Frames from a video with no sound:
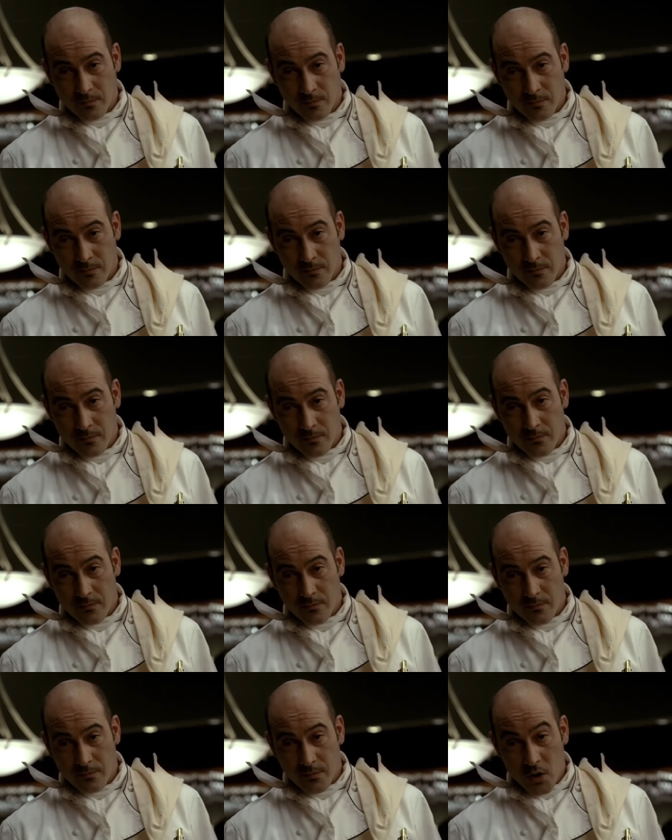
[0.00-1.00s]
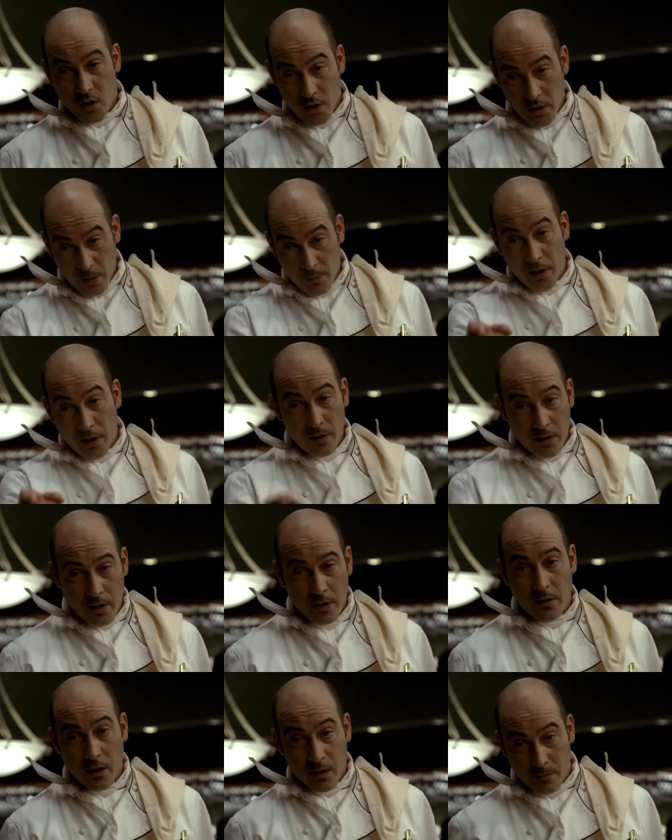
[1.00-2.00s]
for certain things, I'm not
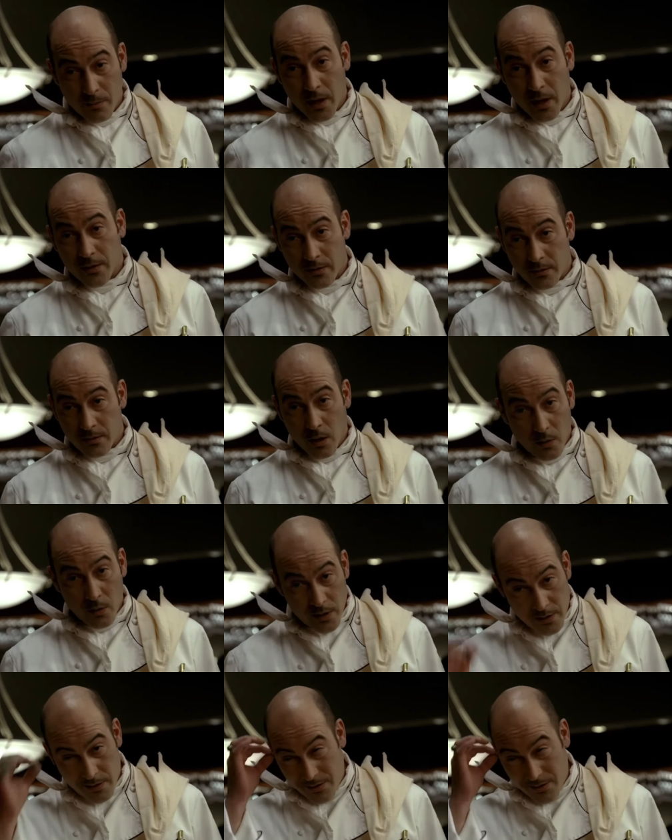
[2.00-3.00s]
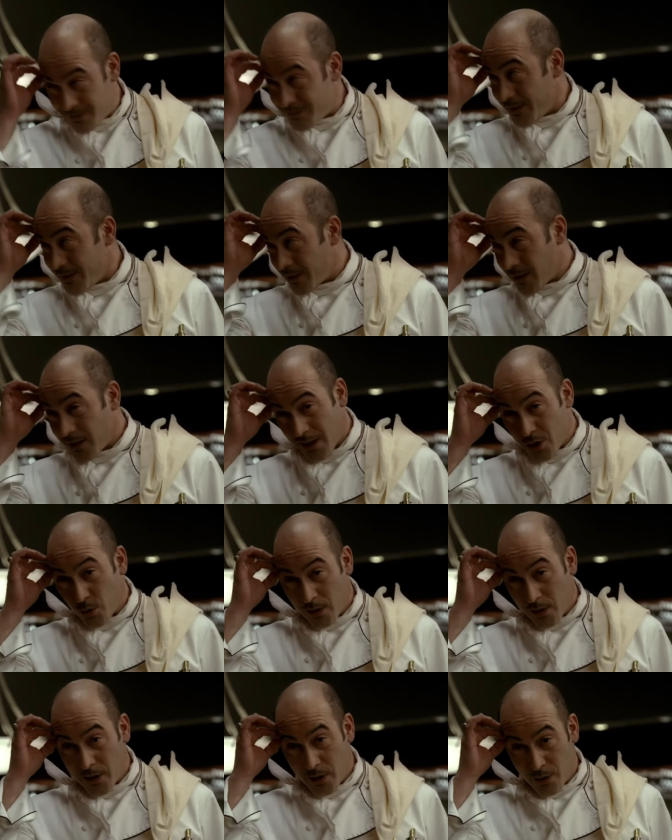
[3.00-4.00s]
in any way saying,
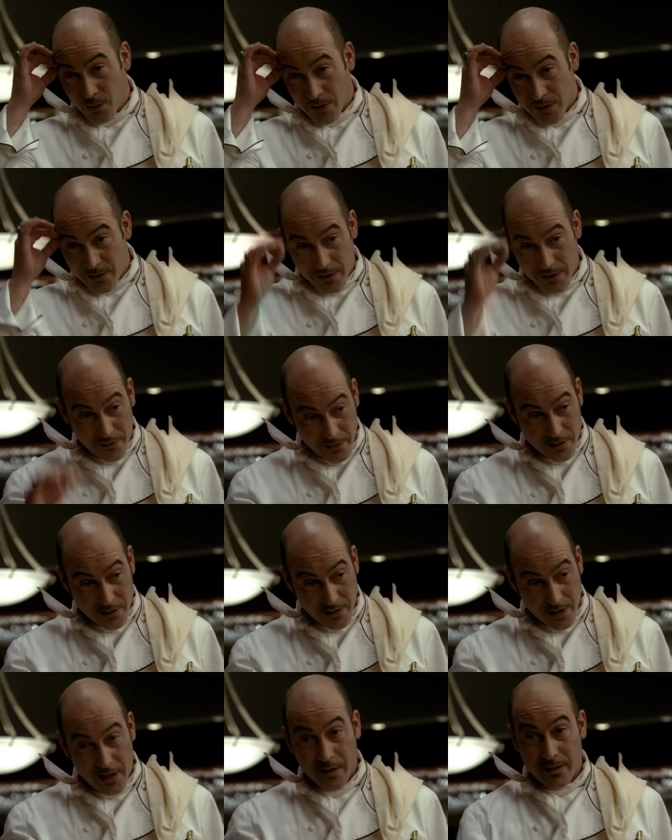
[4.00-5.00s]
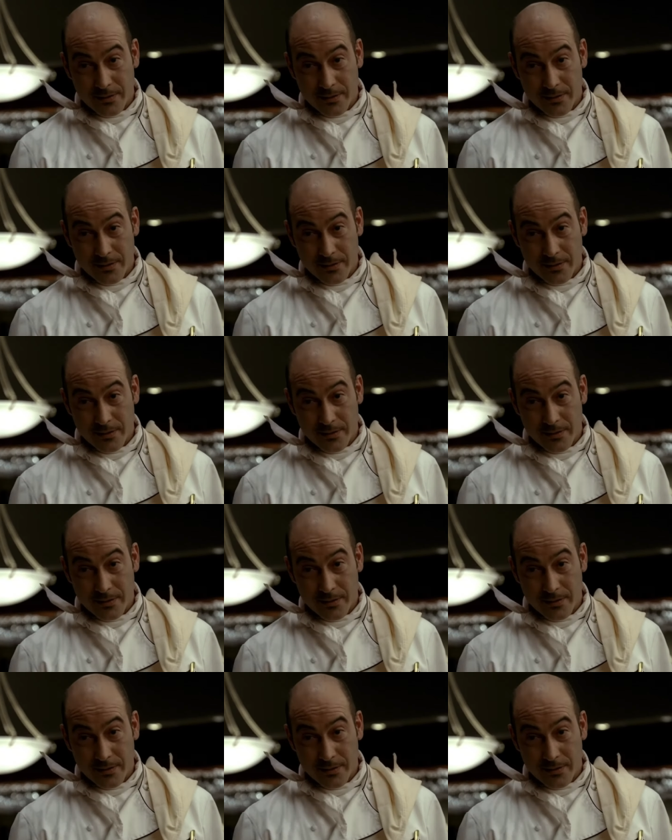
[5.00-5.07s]
oh, she's, you